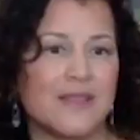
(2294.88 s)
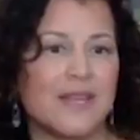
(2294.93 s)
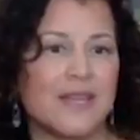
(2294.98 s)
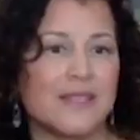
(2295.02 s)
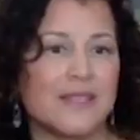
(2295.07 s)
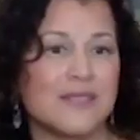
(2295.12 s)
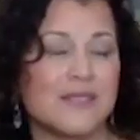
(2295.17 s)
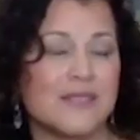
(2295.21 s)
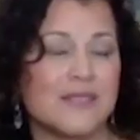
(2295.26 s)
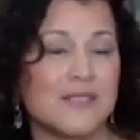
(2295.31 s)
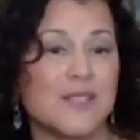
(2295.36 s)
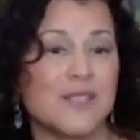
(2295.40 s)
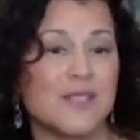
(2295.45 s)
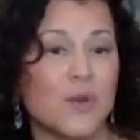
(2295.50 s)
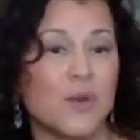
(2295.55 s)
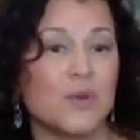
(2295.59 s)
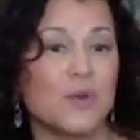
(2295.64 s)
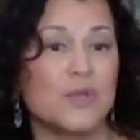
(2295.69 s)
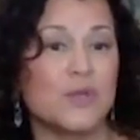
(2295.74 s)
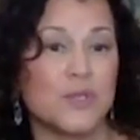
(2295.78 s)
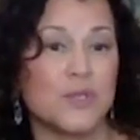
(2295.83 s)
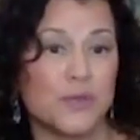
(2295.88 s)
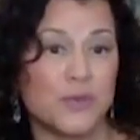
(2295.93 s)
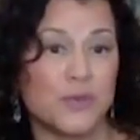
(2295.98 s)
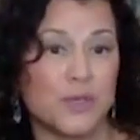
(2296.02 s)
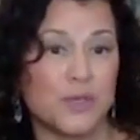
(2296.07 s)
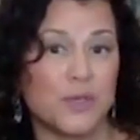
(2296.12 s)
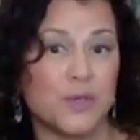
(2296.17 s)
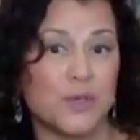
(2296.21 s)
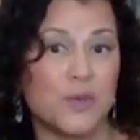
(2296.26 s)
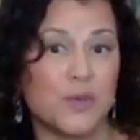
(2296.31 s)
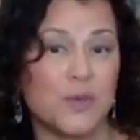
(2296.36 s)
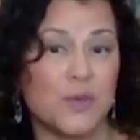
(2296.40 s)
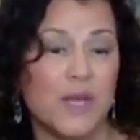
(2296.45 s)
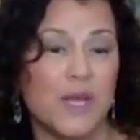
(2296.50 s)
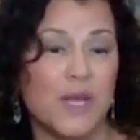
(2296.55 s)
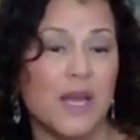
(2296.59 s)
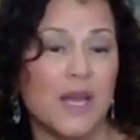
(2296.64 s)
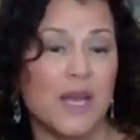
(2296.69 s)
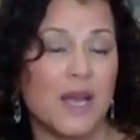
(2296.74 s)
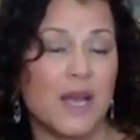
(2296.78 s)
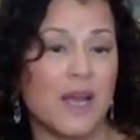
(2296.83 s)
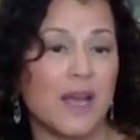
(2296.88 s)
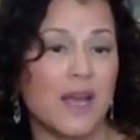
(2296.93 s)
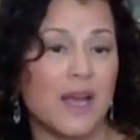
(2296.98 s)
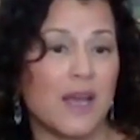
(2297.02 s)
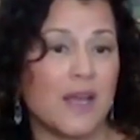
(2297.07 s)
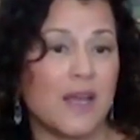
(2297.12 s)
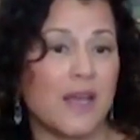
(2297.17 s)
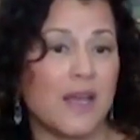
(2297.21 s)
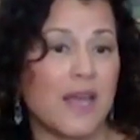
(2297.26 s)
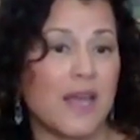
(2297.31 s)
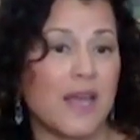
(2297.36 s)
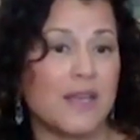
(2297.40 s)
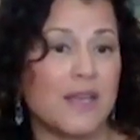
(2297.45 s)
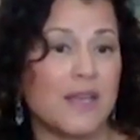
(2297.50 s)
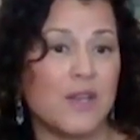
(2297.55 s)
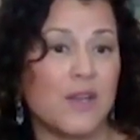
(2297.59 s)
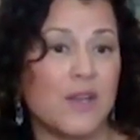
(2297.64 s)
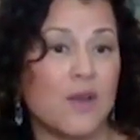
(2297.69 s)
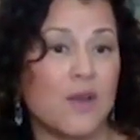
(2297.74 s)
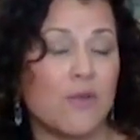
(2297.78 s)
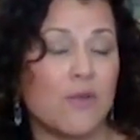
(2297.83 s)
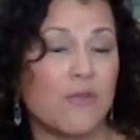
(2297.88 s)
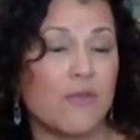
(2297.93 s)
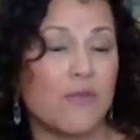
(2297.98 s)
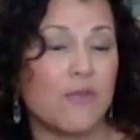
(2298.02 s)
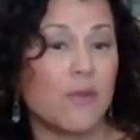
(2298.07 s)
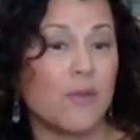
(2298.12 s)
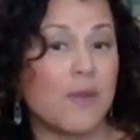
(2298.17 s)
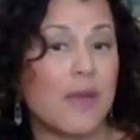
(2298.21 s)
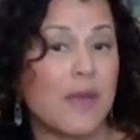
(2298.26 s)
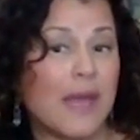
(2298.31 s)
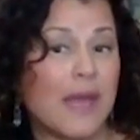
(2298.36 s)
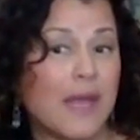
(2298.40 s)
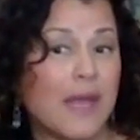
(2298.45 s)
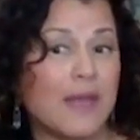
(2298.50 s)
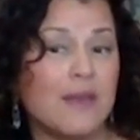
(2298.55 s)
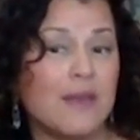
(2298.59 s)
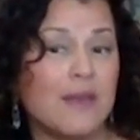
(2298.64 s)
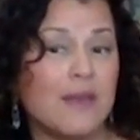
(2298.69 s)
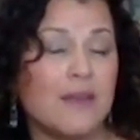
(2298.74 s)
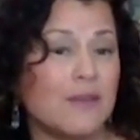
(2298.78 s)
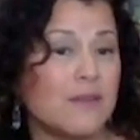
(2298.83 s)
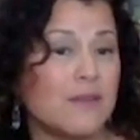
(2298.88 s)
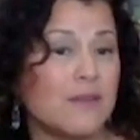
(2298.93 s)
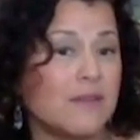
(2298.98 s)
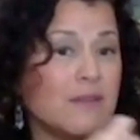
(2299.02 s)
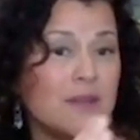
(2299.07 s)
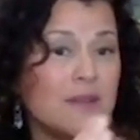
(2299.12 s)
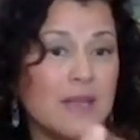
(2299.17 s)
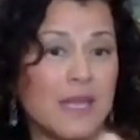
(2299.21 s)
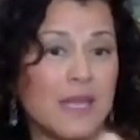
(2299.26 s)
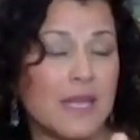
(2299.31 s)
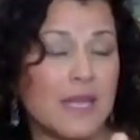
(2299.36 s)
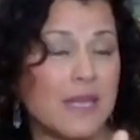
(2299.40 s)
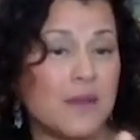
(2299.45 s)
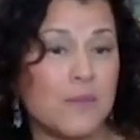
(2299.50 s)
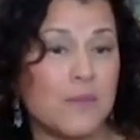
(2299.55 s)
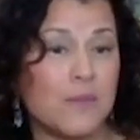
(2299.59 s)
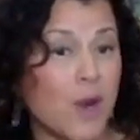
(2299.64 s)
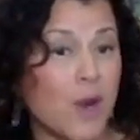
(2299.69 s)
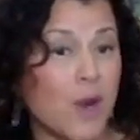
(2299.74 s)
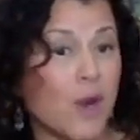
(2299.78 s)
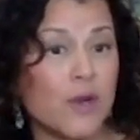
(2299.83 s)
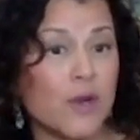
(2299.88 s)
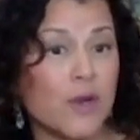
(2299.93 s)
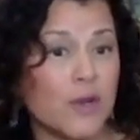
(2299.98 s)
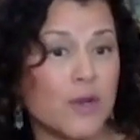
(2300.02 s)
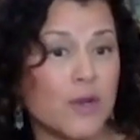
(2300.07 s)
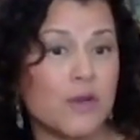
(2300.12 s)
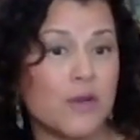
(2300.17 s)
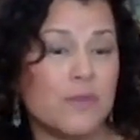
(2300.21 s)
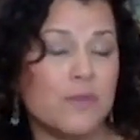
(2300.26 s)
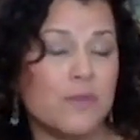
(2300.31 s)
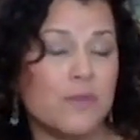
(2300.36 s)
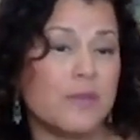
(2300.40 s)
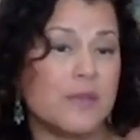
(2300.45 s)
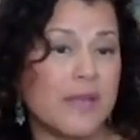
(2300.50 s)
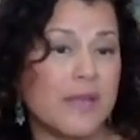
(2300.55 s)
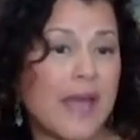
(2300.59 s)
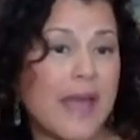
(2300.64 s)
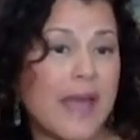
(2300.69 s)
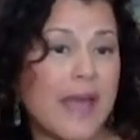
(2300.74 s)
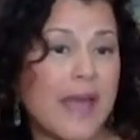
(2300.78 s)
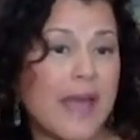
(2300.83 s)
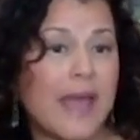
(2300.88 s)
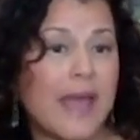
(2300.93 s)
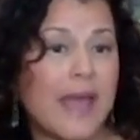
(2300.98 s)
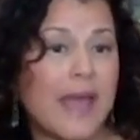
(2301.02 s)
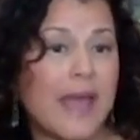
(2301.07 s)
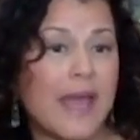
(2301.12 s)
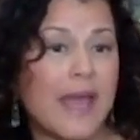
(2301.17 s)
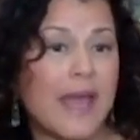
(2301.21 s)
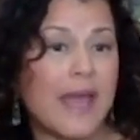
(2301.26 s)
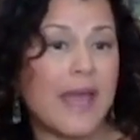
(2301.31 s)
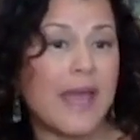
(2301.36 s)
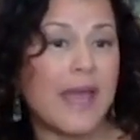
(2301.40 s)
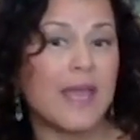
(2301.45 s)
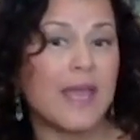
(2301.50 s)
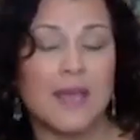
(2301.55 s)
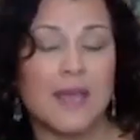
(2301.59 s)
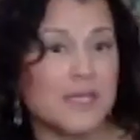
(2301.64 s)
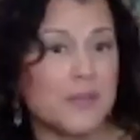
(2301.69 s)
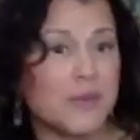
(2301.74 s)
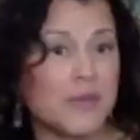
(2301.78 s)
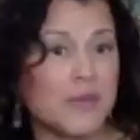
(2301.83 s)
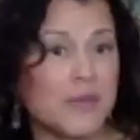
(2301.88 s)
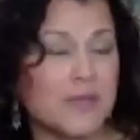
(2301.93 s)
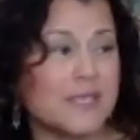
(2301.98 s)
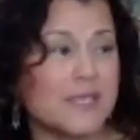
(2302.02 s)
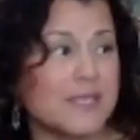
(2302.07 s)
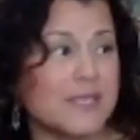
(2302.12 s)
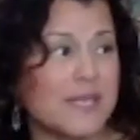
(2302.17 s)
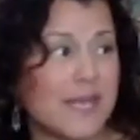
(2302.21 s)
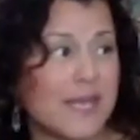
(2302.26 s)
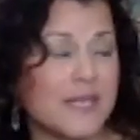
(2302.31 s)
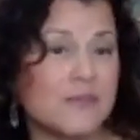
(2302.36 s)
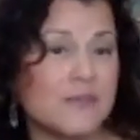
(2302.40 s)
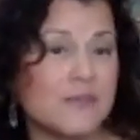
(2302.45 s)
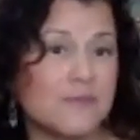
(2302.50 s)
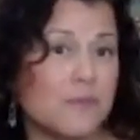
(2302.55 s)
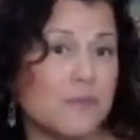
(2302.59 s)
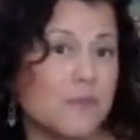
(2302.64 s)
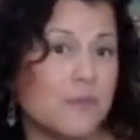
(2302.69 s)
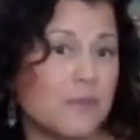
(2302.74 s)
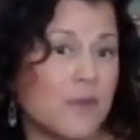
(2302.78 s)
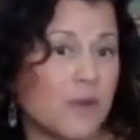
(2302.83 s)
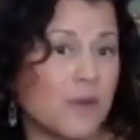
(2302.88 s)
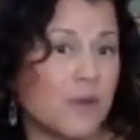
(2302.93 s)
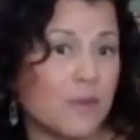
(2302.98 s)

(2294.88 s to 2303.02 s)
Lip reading: That's so true. And, for men in partnered play, it typically takes